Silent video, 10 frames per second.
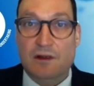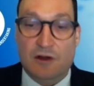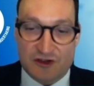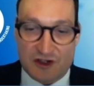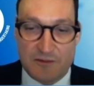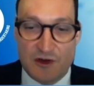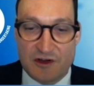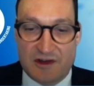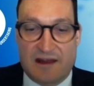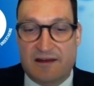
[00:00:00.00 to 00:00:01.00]
contribute,
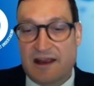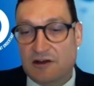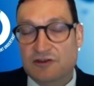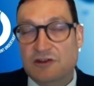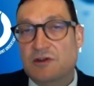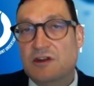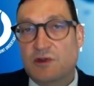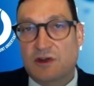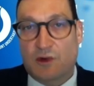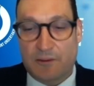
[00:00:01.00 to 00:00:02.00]
and they contribute
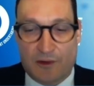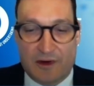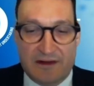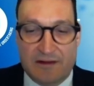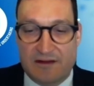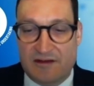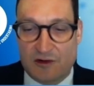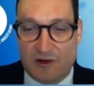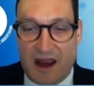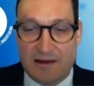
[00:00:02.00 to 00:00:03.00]
with one point
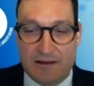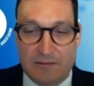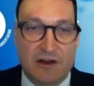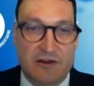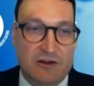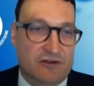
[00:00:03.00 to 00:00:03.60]
zero eight billion euros.